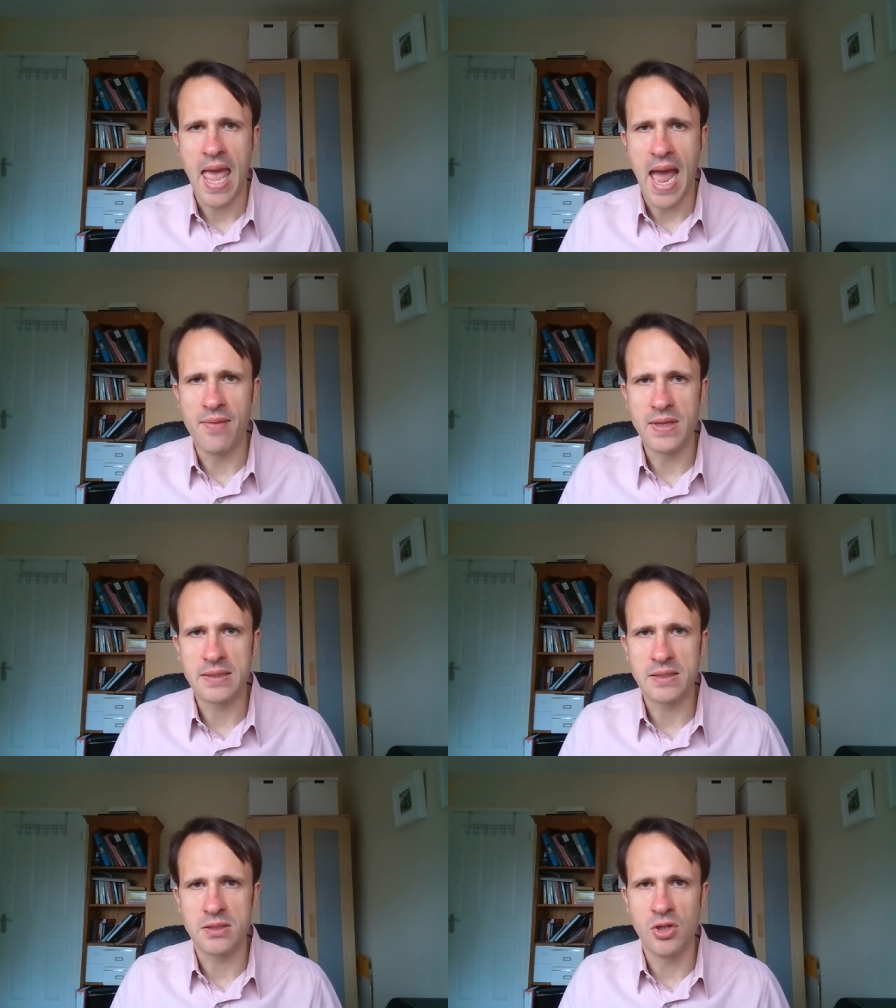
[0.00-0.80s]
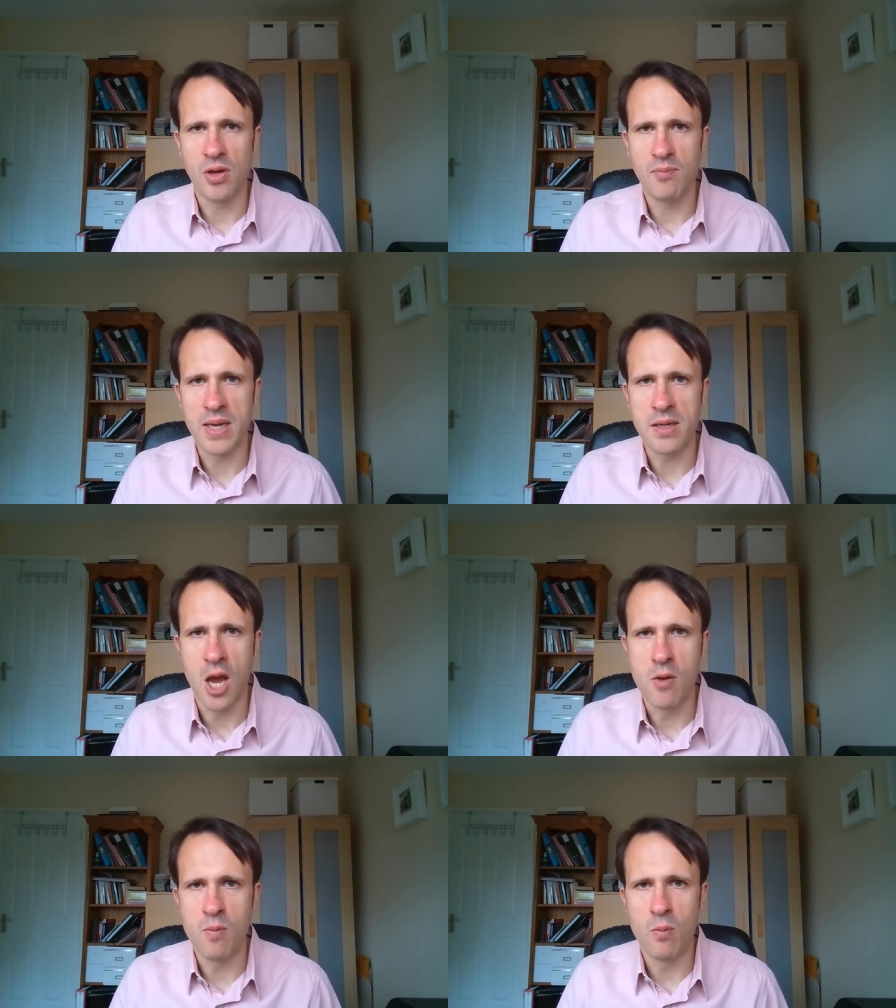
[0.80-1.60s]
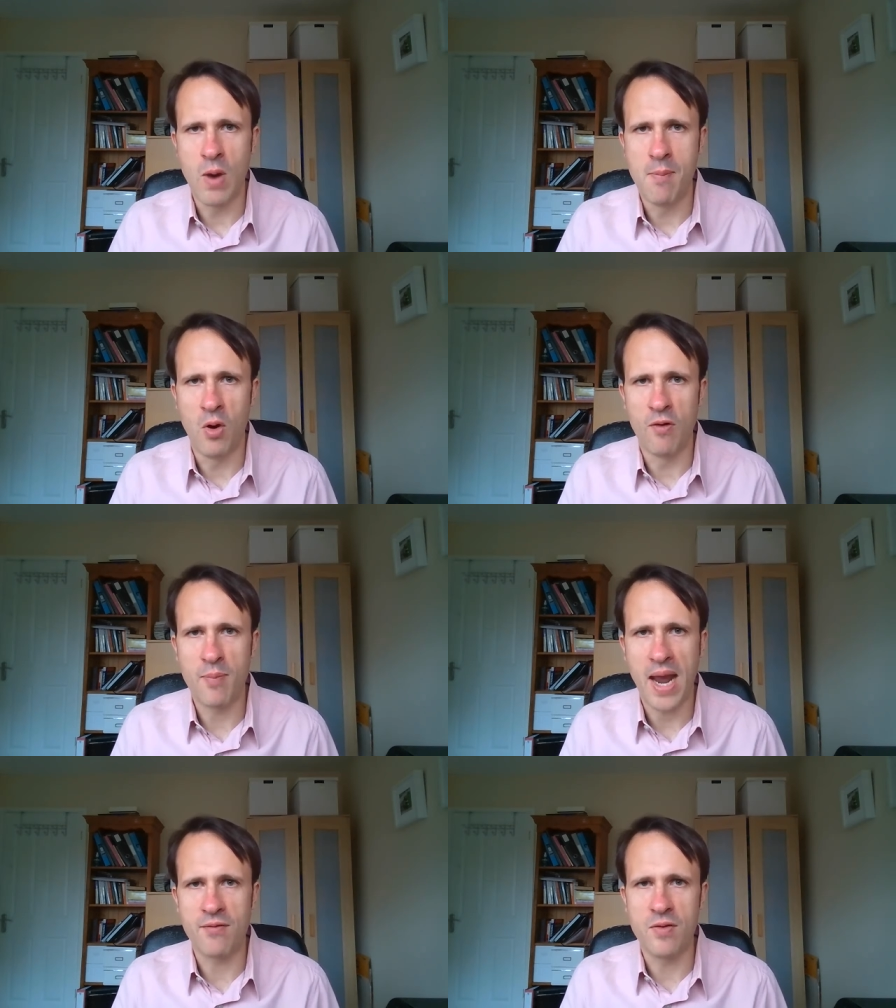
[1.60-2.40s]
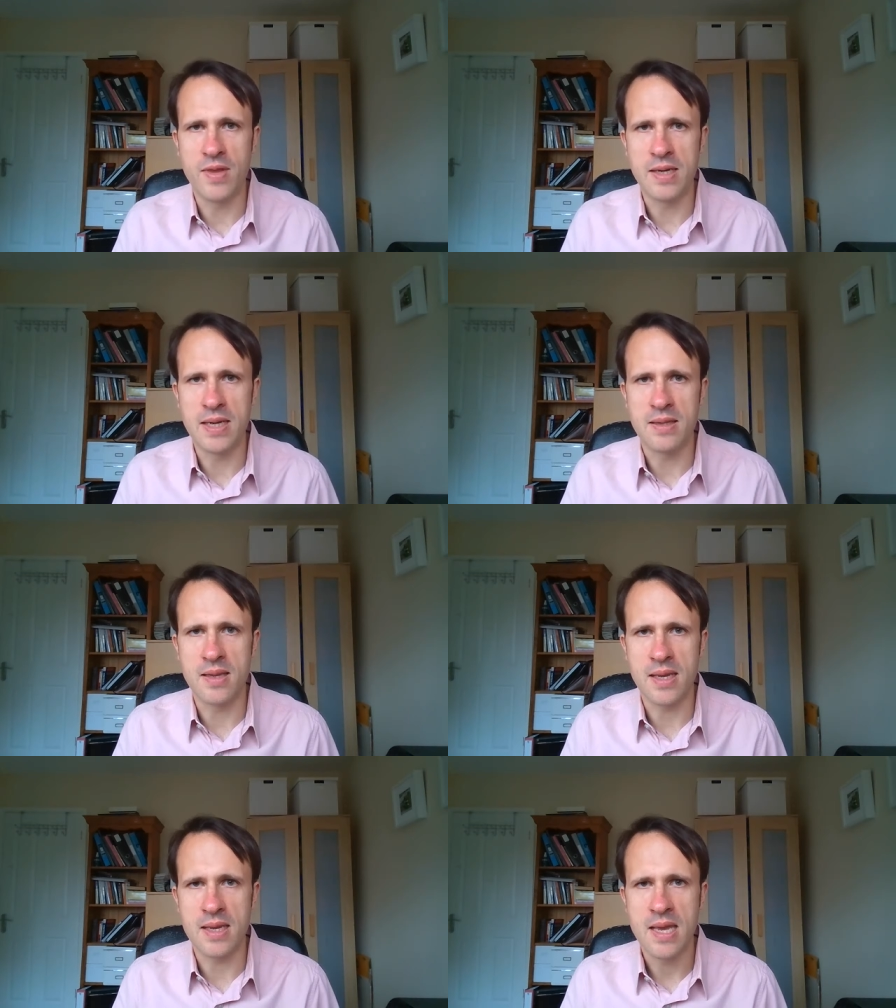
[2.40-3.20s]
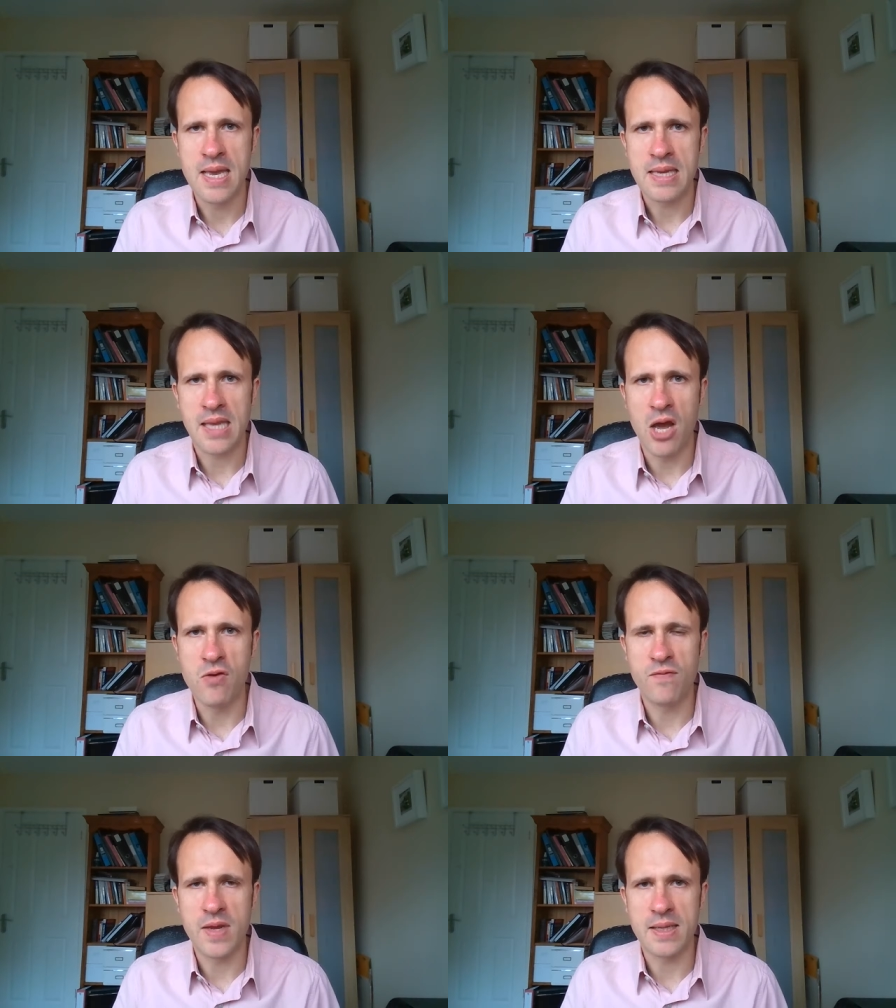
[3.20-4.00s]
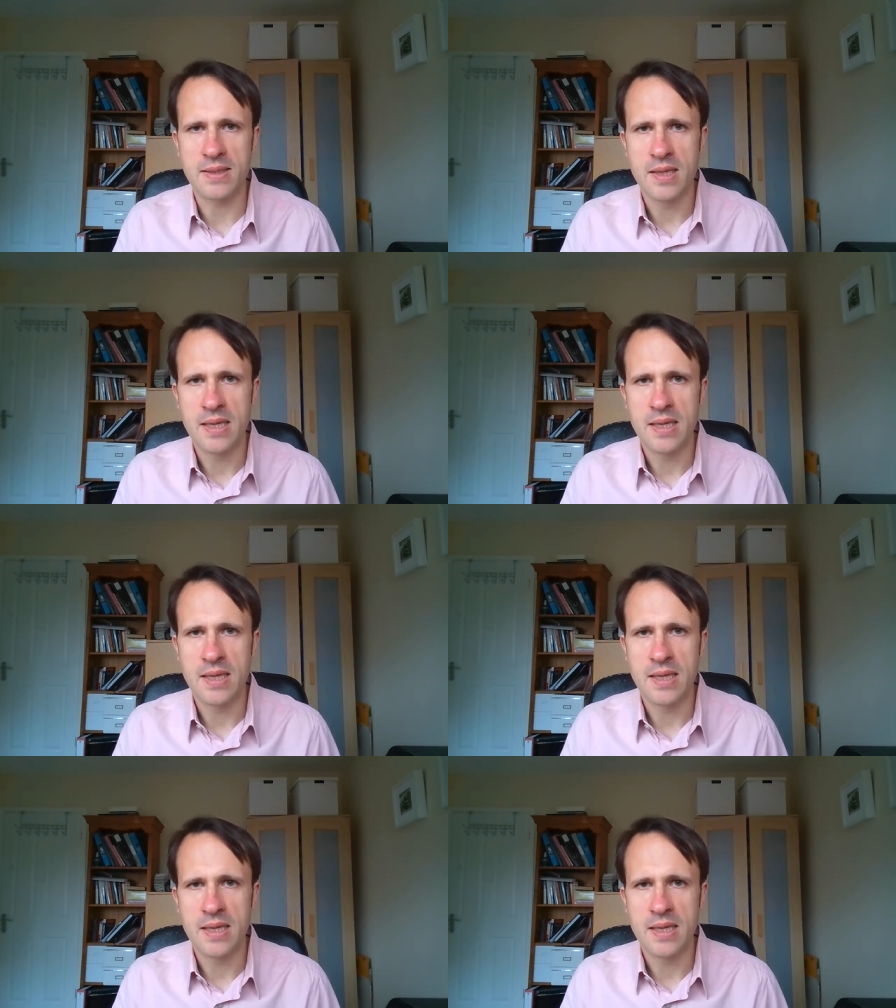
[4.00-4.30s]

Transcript: And this has been nowhere more apparent than in the COVID